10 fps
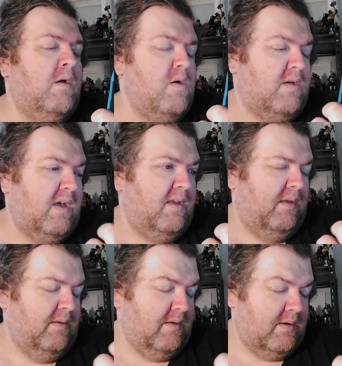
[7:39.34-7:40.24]
Okay.
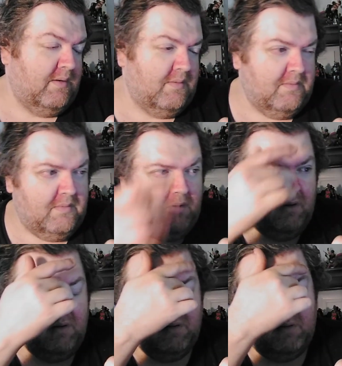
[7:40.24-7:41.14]

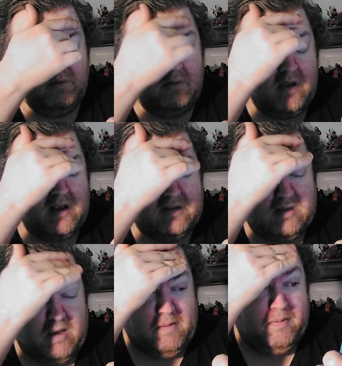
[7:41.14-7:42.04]

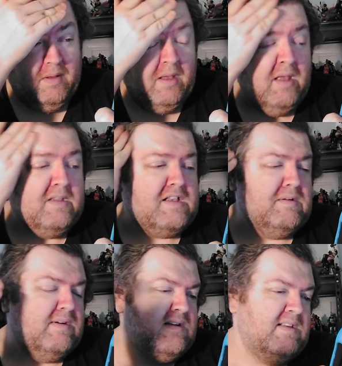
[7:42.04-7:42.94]
Next up, this
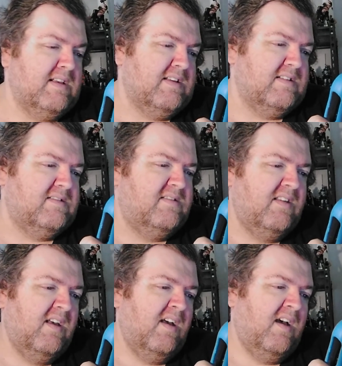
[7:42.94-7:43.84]
one is